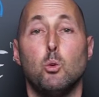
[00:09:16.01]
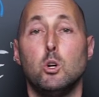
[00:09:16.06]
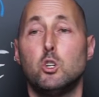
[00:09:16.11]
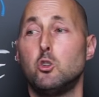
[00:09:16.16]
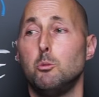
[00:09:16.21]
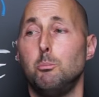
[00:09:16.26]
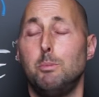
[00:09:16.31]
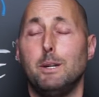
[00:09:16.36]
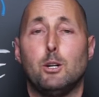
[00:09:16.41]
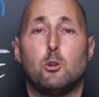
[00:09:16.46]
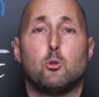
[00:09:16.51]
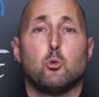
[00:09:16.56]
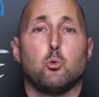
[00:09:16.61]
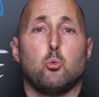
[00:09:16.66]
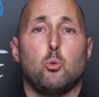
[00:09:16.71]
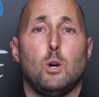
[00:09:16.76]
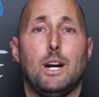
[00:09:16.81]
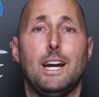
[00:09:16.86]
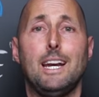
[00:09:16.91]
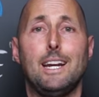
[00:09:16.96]
which would be
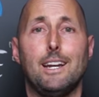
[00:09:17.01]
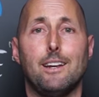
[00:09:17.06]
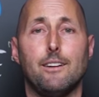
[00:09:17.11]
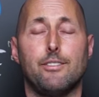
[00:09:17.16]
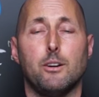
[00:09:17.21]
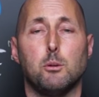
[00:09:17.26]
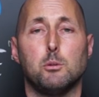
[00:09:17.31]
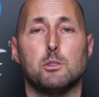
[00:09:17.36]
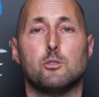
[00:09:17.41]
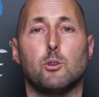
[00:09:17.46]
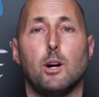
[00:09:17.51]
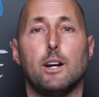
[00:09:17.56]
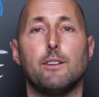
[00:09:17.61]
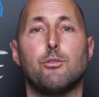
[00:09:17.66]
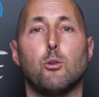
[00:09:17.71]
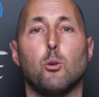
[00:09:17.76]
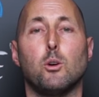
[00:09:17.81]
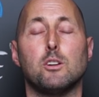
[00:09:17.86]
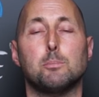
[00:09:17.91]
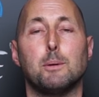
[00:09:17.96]
great if it was
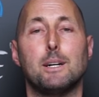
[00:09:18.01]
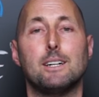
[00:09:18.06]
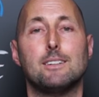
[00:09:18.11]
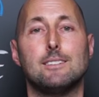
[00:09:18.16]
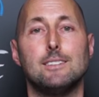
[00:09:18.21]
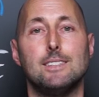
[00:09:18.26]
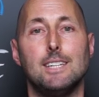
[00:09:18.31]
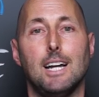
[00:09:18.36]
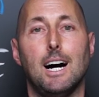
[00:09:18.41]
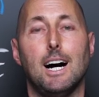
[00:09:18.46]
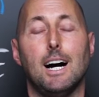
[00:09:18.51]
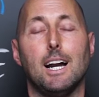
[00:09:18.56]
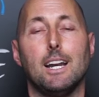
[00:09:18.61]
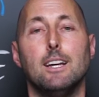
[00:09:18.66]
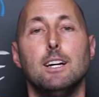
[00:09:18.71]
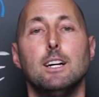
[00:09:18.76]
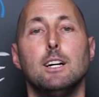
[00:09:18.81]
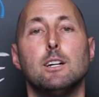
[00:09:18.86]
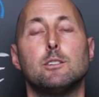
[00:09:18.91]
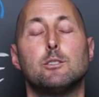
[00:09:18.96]
great for us, but it's
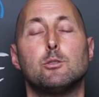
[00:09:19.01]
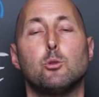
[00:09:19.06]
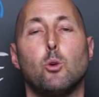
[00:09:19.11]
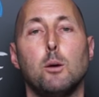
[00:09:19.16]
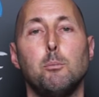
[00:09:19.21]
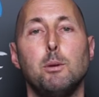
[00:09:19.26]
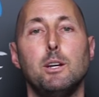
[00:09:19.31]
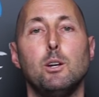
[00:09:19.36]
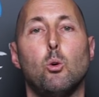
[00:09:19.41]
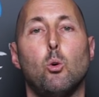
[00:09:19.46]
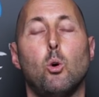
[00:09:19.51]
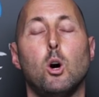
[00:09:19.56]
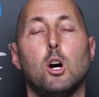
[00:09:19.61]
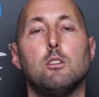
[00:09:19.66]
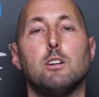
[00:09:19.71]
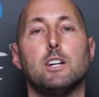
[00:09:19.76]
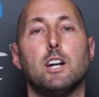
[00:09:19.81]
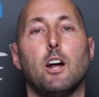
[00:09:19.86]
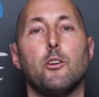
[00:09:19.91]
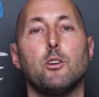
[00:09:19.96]
not. Soybean
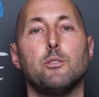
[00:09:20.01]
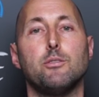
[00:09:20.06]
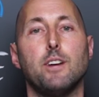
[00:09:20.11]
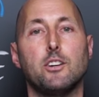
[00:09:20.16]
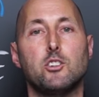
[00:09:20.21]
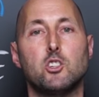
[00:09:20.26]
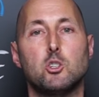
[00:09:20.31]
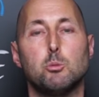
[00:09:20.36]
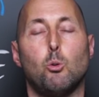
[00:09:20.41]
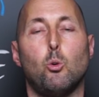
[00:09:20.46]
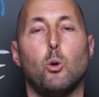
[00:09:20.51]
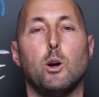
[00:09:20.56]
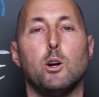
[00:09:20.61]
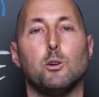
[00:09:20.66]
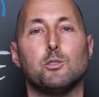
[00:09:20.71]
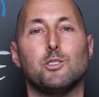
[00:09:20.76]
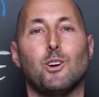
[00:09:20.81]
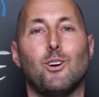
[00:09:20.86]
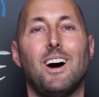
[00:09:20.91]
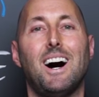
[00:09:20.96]
oil and other vegetable
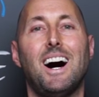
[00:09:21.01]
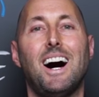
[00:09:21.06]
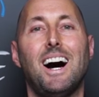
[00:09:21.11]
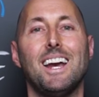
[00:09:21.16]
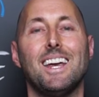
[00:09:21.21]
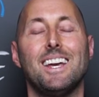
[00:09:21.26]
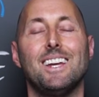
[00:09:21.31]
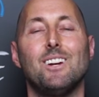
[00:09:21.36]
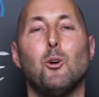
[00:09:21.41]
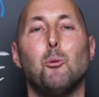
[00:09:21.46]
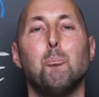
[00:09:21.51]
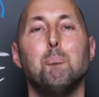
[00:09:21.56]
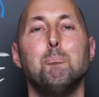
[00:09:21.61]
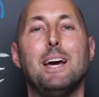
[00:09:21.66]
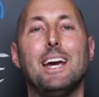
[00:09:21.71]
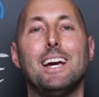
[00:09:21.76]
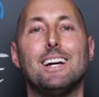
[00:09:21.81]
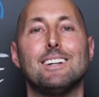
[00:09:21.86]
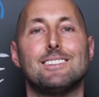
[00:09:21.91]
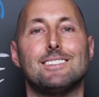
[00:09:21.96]
oils are high in
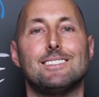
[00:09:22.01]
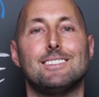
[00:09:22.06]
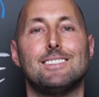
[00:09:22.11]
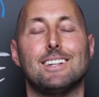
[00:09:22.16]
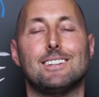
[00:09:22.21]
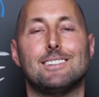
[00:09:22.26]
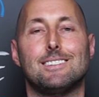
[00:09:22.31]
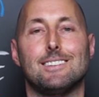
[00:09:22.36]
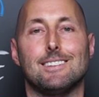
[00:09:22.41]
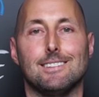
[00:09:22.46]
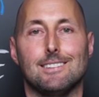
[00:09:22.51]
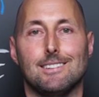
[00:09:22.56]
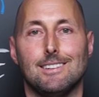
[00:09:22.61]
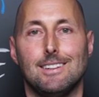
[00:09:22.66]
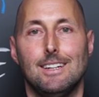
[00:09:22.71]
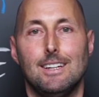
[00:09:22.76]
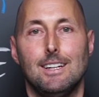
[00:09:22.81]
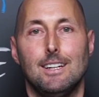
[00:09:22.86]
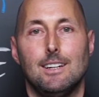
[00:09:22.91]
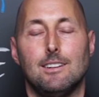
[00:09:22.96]
omega
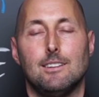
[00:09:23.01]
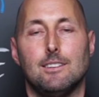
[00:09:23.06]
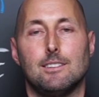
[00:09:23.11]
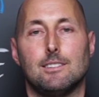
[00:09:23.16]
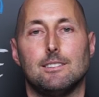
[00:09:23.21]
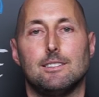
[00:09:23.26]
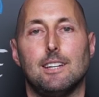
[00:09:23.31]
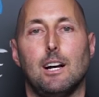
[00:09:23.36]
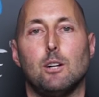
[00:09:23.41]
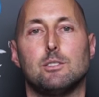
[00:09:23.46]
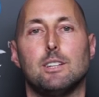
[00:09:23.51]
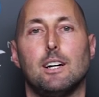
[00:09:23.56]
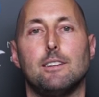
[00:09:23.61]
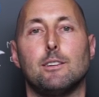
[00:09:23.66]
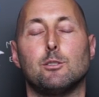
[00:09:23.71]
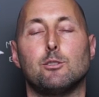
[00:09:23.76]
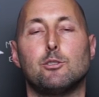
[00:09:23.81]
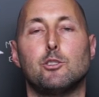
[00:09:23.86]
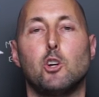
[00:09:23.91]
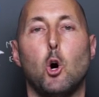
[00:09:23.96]
sixes. This is
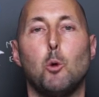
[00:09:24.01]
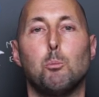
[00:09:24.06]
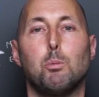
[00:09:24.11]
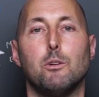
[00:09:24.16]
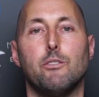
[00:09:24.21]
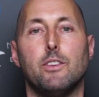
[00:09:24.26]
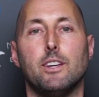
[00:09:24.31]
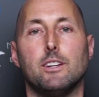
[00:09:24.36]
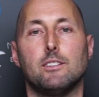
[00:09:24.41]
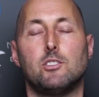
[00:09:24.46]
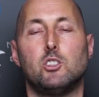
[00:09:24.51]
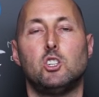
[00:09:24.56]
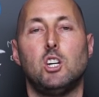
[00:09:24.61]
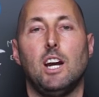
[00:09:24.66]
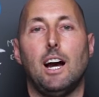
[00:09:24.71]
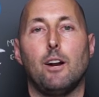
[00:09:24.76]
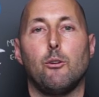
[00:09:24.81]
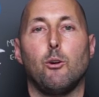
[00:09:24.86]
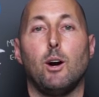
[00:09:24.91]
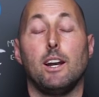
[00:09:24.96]
outside the scope of this
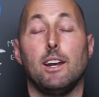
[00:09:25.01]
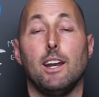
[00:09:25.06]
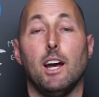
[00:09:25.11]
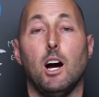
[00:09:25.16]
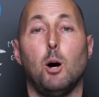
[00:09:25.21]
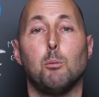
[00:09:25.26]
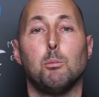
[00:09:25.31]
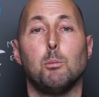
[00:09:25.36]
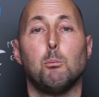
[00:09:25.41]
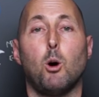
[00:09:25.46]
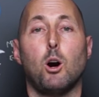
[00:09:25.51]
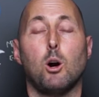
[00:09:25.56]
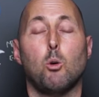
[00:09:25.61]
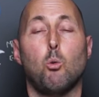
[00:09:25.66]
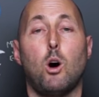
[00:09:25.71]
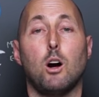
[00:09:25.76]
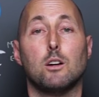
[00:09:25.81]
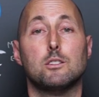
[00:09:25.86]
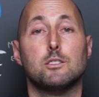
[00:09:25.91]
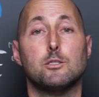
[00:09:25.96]
chat right now, but
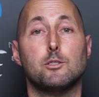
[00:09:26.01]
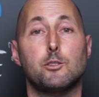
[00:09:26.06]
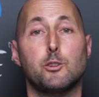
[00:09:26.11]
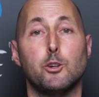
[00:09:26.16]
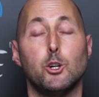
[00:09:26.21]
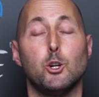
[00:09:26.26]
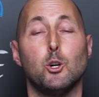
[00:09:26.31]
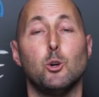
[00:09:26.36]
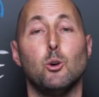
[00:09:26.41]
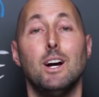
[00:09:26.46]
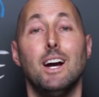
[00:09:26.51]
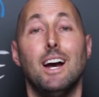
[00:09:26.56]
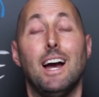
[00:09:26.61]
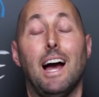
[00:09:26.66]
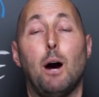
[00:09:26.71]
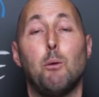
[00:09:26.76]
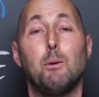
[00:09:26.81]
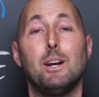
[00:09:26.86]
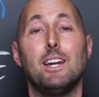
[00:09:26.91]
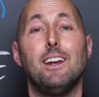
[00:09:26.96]
Mark walks us through
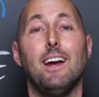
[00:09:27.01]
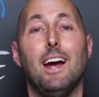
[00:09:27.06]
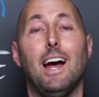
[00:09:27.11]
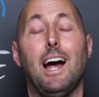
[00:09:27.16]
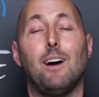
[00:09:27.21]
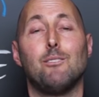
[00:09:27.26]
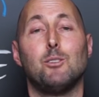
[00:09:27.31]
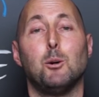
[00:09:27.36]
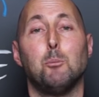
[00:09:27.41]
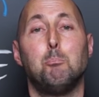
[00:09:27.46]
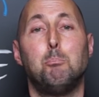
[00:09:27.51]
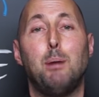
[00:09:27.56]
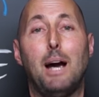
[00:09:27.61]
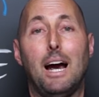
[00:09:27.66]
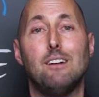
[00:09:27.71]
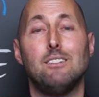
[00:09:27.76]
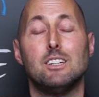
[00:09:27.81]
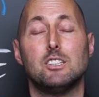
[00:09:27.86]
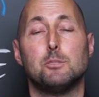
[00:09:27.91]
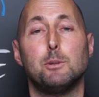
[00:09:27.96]
how we need to have a
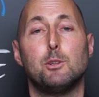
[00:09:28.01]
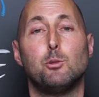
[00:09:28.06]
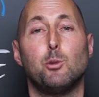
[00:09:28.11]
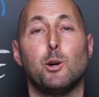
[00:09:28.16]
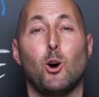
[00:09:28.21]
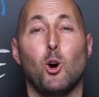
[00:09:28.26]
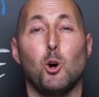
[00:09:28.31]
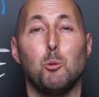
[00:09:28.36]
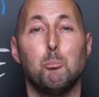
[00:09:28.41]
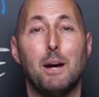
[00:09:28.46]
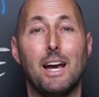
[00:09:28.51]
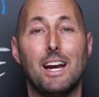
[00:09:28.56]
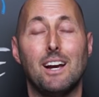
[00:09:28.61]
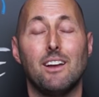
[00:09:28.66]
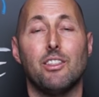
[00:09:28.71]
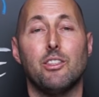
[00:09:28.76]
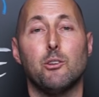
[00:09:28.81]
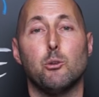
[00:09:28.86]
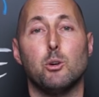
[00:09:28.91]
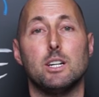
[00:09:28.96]
balance between our
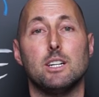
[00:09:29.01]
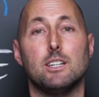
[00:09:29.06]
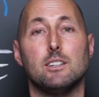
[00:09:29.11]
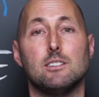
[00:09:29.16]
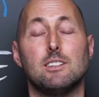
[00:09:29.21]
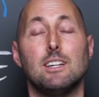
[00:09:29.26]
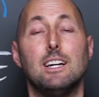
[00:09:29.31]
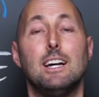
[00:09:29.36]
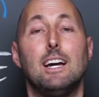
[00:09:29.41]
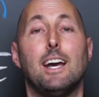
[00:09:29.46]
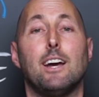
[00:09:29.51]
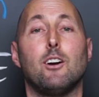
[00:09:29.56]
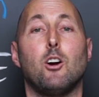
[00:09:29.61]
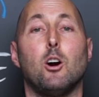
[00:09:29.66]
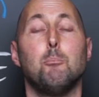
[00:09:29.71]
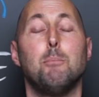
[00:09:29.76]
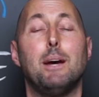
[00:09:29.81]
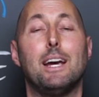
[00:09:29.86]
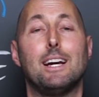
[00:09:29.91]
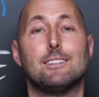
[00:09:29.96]
omega threes and
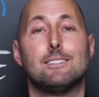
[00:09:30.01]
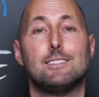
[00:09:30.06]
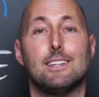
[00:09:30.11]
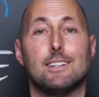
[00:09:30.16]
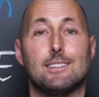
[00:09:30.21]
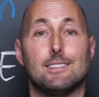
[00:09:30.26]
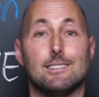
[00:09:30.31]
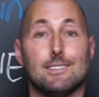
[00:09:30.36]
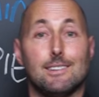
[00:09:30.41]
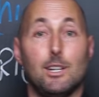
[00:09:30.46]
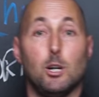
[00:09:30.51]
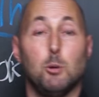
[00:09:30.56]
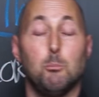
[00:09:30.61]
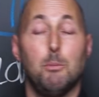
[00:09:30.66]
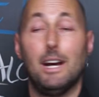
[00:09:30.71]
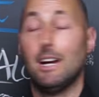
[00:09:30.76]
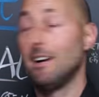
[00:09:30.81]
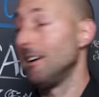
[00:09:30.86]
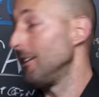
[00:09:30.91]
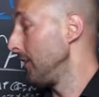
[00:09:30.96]
our omega sixes. The
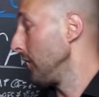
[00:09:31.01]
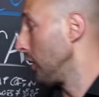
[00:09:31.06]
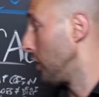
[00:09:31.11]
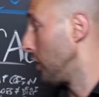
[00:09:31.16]
omega,